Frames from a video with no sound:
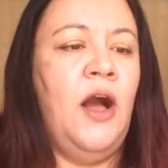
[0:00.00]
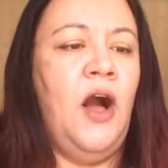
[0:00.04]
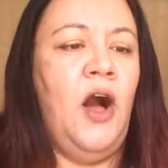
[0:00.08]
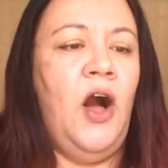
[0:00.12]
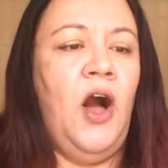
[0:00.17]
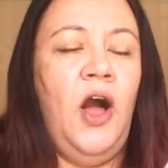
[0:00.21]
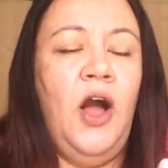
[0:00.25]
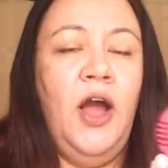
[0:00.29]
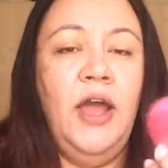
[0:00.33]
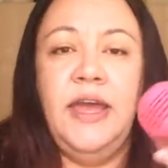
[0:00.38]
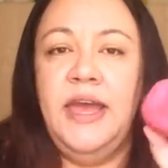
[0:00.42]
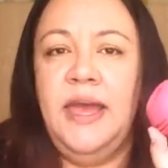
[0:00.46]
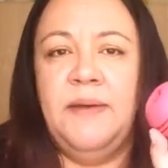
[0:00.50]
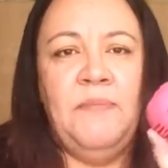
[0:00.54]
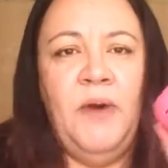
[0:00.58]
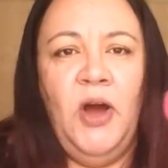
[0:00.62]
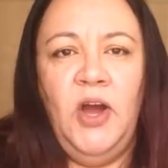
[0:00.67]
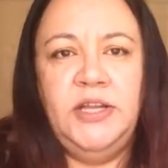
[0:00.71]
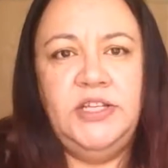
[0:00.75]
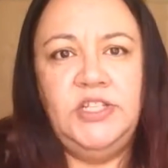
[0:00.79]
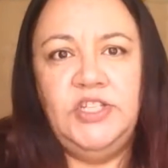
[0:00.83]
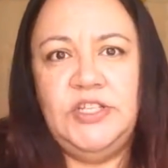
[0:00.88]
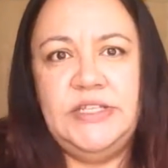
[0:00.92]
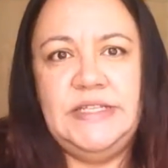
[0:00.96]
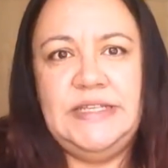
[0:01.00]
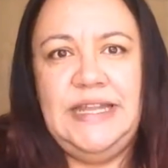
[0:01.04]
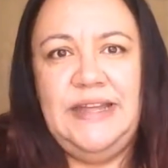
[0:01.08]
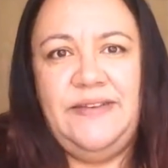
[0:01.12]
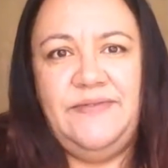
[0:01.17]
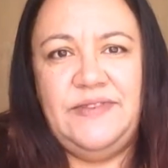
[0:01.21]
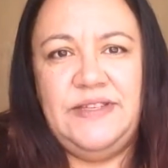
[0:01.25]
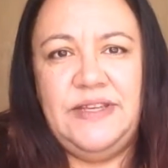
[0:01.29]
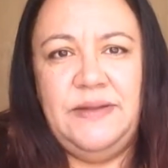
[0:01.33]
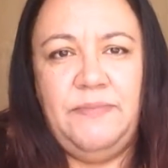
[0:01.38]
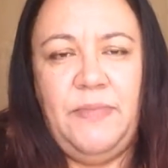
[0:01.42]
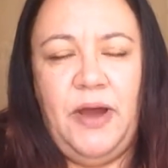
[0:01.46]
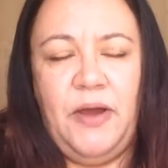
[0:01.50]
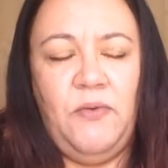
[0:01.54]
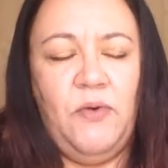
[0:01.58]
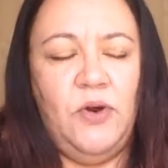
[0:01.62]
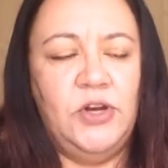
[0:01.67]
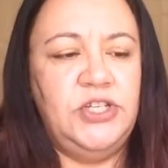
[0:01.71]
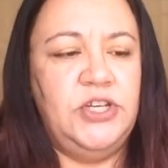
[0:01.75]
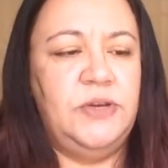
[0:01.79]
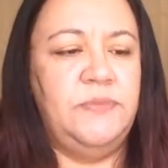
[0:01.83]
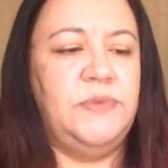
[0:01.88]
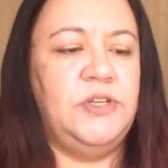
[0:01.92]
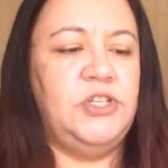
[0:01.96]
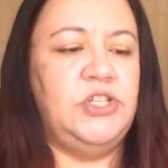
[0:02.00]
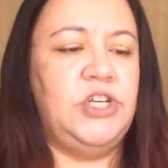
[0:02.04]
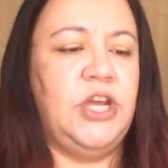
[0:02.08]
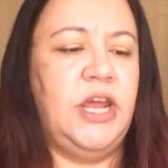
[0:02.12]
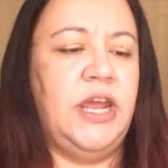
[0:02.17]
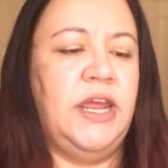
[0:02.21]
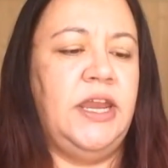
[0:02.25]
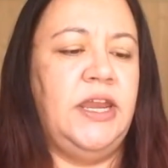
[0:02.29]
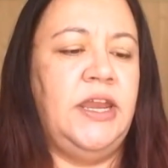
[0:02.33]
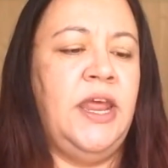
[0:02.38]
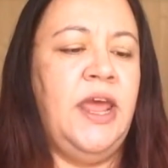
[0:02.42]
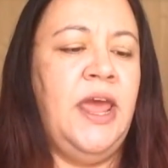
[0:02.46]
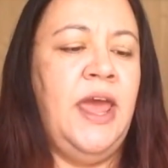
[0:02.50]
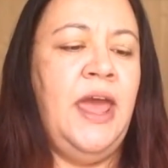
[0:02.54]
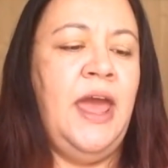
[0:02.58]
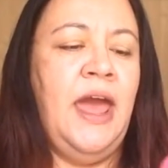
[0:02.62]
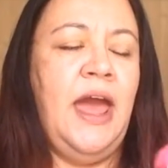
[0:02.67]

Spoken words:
Mine just lives in my washing machine.